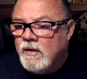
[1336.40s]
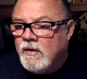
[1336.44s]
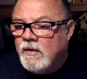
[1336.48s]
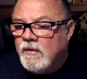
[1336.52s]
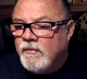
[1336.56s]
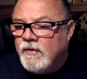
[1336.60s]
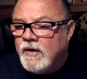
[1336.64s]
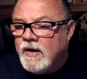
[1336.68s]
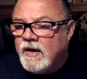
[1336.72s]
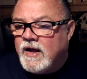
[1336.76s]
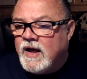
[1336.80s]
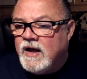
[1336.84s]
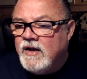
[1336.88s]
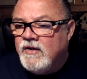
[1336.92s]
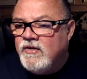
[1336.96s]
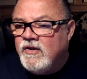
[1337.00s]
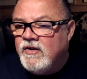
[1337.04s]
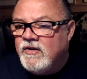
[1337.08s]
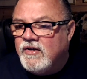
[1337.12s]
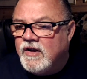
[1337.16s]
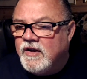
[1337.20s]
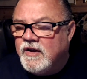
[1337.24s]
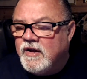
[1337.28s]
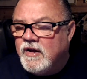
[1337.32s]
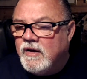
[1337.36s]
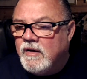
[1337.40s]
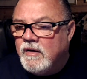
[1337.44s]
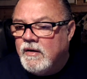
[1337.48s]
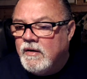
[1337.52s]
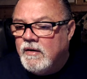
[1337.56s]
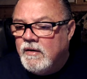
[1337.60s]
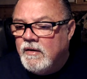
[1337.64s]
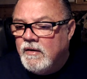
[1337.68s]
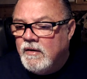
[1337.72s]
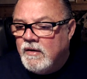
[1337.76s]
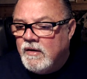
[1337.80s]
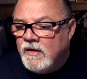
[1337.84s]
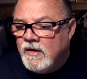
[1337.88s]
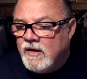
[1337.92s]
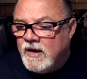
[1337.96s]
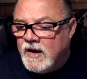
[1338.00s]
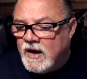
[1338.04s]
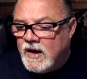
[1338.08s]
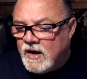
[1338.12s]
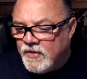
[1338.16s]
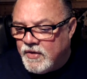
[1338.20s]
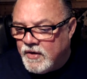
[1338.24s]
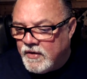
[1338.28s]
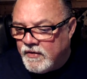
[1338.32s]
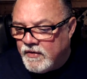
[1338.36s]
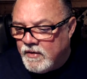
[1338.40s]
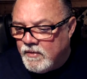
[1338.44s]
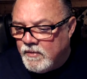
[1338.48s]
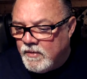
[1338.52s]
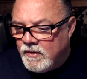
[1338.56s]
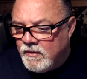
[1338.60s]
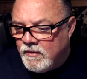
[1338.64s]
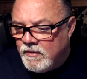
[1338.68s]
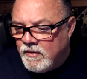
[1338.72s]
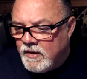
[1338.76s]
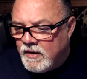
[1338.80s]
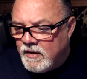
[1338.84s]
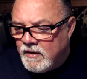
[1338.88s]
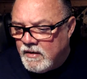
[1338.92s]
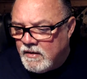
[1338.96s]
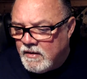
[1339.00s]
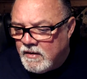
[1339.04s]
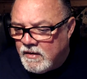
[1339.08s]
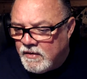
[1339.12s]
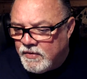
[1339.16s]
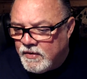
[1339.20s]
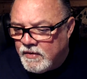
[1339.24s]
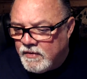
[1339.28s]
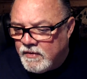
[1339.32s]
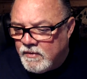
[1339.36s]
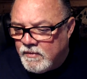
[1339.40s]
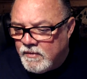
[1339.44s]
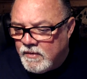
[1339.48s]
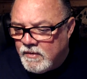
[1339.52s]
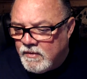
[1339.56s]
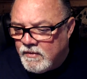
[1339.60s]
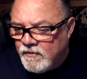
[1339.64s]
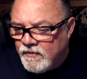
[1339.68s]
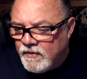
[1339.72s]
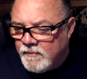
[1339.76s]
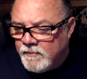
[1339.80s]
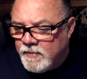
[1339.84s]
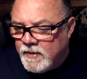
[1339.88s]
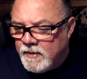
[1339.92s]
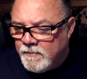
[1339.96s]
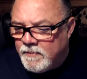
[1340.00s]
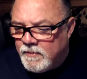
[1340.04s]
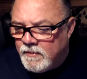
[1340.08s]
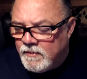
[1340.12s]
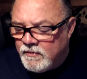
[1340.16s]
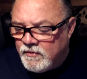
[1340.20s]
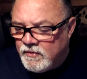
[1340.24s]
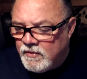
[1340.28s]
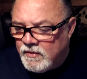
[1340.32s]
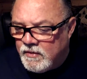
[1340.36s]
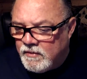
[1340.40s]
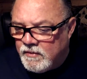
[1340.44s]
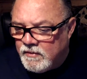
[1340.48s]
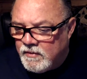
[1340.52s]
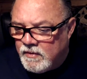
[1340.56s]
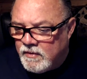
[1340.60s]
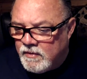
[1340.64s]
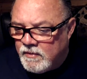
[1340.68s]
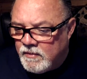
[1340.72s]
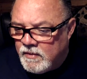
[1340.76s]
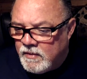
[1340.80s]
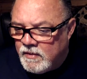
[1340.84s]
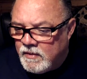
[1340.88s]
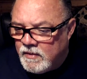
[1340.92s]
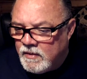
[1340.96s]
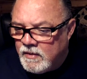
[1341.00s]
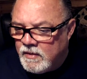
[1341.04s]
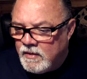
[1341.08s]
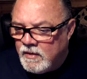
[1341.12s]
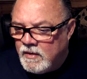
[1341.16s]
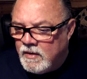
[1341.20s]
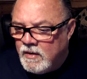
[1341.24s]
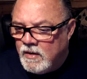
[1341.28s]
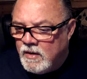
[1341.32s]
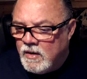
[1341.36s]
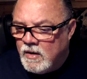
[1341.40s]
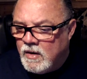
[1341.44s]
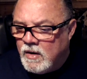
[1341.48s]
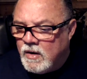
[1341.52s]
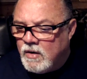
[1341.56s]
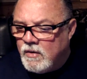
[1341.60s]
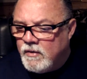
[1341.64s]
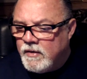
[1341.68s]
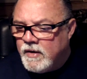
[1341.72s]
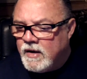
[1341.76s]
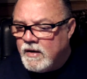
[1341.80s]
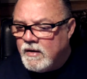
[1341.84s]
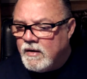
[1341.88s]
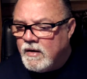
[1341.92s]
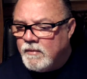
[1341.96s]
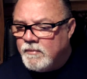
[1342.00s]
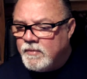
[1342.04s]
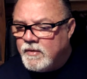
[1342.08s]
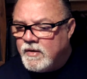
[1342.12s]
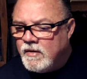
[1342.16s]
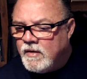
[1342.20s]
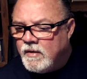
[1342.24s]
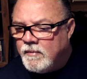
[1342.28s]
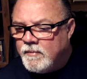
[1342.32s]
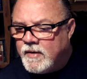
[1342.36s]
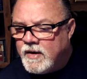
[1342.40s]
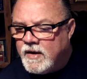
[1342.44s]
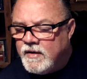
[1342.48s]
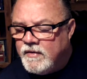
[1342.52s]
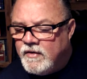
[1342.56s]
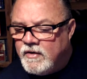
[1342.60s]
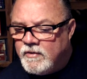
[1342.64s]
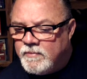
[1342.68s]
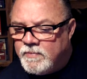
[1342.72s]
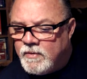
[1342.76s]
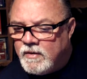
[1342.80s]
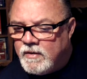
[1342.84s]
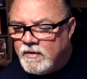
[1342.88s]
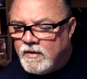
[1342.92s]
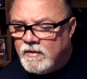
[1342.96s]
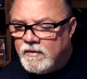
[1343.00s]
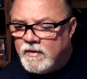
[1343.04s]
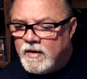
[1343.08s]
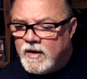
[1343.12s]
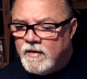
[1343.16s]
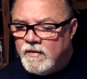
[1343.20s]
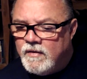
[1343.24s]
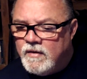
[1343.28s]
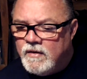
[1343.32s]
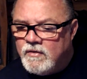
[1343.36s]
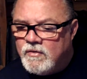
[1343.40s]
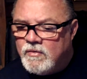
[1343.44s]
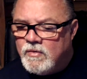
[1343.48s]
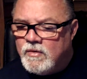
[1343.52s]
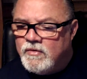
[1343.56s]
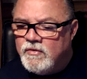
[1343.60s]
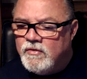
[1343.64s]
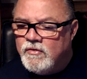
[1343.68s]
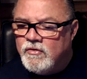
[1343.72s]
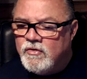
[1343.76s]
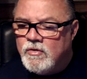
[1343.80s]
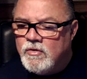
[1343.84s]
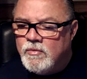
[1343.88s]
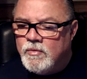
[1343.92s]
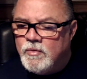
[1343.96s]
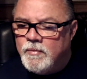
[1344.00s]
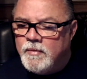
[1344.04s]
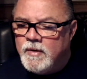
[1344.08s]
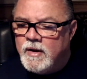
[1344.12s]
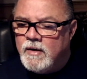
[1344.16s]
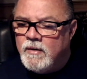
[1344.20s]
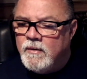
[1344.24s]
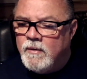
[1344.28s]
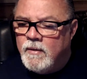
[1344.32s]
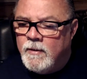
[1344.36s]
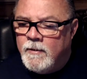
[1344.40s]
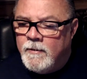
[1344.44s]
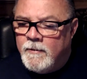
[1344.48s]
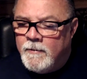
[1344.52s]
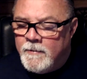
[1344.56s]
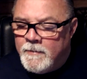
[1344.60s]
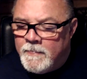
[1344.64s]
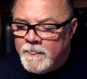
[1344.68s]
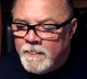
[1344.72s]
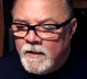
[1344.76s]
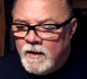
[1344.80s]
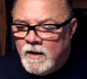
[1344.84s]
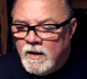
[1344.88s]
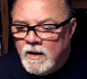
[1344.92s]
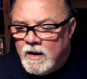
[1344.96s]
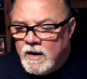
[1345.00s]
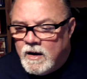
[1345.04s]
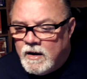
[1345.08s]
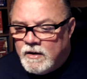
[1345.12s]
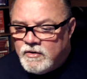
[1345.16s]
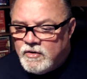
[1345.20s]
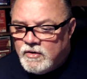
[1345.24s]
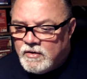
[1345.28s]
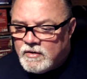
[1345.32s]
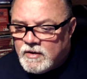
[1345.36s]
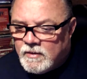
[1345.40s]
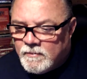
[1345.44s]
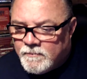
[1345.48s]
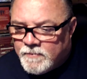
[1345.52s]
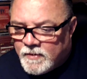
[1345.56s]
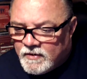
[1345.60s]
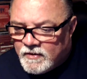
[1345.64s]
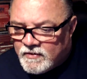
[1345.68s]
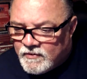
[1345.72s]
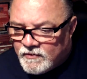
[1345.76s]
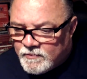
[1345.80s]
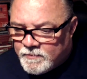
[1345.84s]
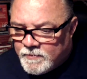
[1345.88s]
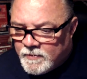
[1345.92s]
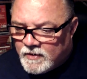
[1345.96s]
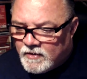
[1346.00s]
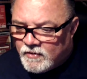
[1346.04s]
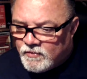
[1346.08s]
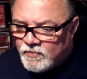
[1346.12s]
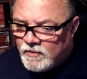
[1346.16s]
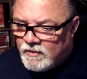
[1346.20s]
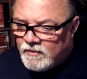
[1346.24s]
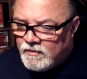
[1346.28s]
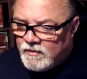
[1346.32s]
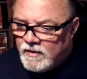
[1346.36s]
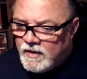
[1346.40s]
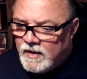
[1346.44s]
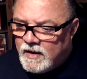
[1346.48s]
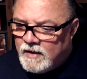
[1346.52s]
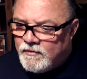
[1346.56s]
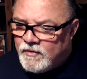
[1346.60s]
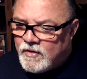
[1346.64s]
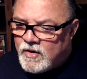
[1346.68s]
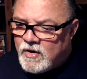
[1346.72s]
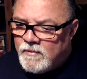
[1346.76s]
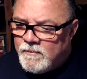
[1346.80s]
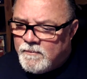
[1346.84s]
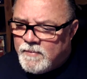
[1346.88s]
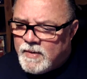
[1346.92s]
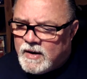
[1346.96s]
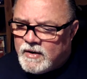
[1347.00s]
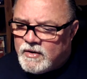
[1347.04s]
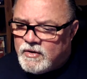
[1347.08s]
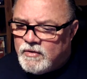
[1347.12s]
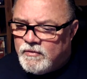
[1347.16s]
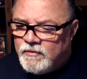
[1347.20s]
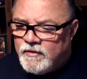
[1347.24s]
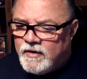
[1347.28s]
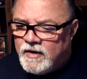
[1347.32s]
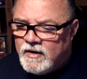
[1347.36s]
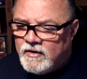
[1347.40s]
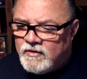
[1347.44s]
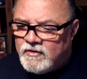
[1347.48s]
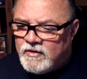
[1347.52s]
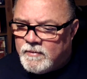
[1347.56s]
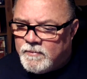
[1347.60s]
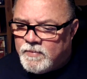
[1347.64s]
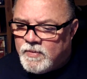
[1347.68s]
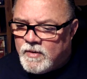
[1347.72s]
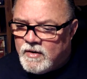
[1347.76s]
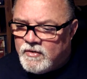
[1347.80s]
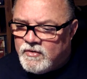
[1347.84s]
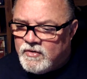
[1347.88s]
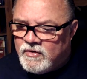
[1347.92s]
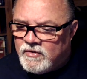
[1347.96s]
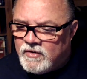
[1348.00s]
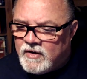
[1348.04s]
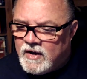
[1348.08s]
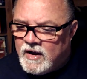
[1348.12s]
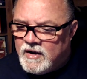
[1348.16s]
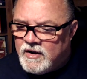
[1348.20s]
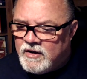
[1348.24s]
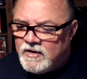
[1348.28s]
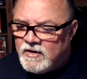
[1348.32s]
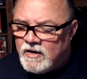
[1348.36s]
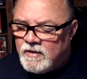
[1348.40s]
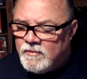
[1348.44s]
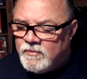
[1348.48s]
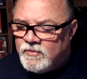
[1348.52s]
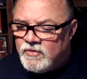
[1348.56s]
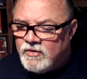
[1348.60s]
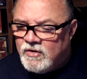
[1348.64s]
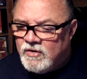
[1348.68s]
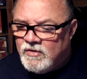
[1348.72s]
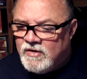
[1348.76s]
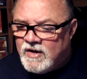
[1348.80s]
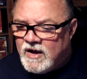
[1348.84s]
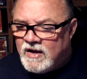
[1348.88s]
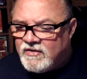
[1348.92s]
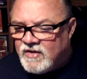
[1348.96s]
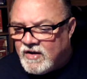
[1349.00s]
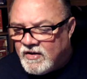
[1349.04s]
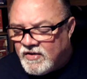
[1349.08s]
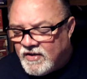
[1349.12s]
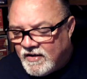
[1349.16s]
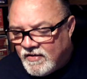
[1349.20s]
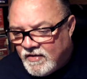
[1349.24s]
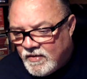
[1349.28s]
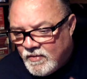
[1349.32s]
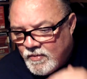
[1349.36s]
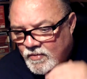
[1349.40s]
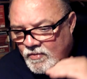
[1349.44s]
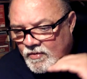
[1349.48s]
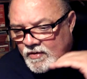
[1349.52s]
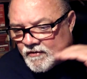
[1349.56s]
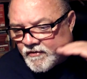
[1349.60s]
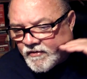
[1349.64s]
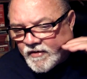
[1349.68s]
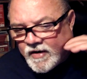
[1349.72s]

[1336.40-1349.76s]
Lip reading: Frank Casey said it. Yeah, I think they will. Yeah, I think they will. I think people. Oh yeah, I'm getting these questions come up now. Do you think price of springers will ever come back to realistic prices anytime soon? Yes, I think they will.